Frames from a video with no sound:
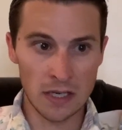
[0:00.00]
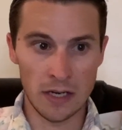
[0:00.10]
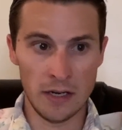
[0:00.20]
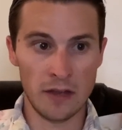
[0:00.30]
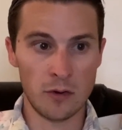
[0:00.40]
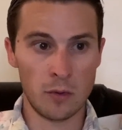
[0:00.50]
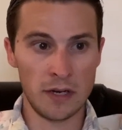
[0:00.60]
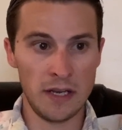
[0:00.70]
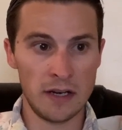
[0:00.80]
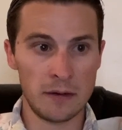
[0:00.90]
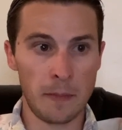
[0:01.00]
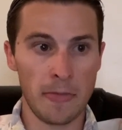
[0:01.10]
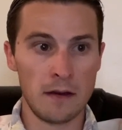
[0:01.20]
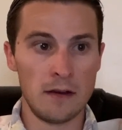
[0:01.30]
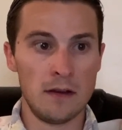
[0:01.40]
Another one here,
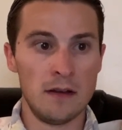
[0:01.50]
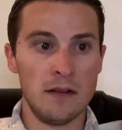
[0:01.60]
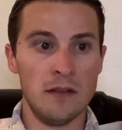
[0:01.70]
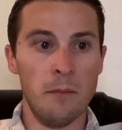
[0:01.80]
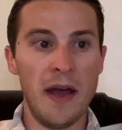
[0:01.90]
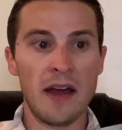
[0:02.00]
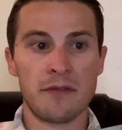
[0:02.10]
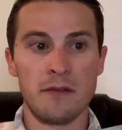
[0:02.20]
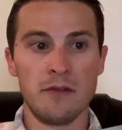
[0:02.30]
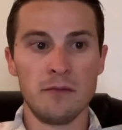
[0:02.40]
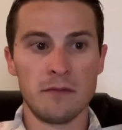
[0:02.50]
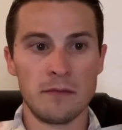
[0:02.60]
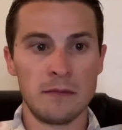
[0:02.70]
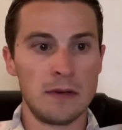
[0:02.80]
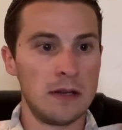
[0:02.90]
the bathroom.
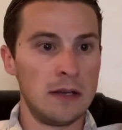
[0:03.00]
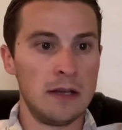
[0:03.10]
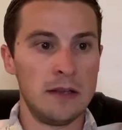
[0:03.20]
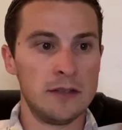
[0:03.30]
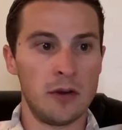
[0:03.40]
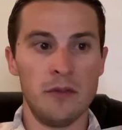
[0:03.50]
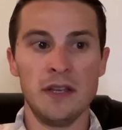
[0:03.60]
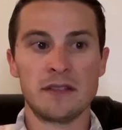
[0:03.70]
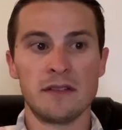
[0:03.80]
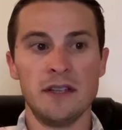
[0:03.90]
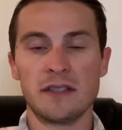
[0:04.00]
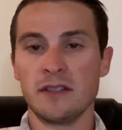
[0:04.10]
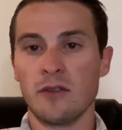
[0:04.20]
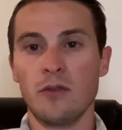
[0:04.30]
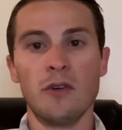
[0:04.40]
So this
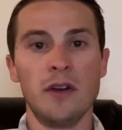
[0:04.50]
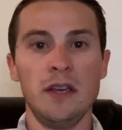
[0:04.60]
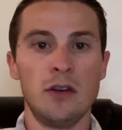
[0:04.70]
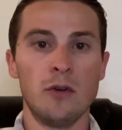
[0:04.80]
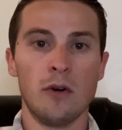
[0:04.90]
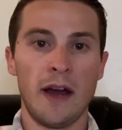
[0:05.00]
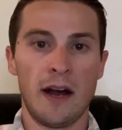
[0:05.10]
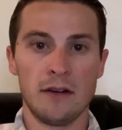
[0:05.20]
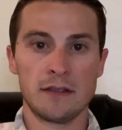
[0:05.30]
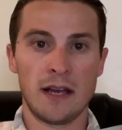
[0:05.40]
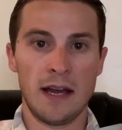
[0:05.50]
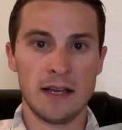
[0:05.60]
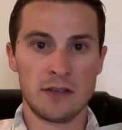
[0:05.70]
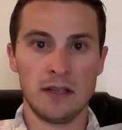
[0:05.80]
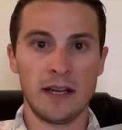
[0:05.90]
is a really cool house. I
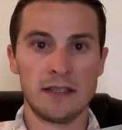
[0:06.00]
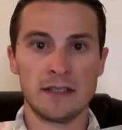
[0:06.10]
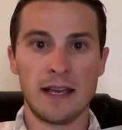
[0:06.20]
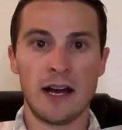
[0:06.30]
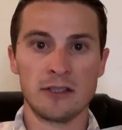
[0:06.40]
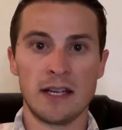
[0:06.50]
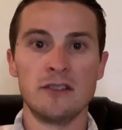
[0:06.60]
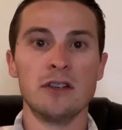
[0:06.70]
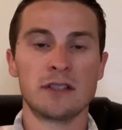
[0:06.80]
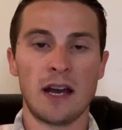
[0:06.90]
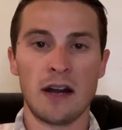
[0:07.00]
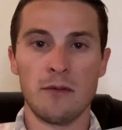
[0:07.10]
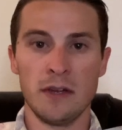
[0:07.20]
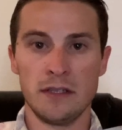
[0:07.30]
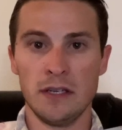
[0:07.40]
actually like this house. I just got it
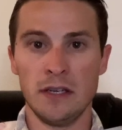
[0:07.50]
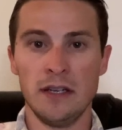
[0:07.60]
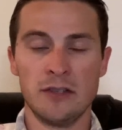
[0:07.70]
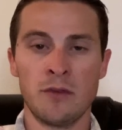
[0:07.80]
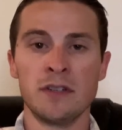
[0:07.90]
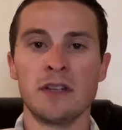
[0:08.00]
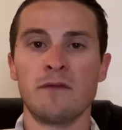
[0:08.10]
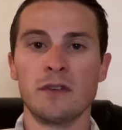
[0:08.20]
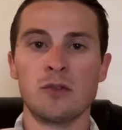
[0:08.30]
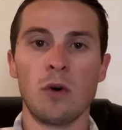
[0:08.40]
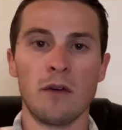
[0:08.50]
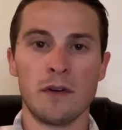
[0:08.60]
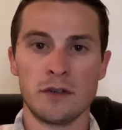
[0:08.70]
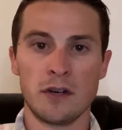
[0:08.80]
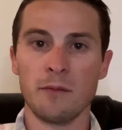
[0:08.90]
rented. It's rented for
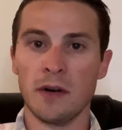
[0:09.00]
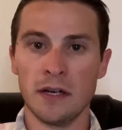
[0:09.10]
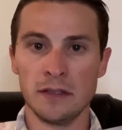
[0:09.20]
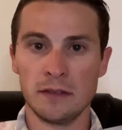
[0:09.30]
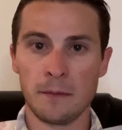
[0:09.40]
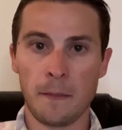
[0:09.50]
1,200 a month.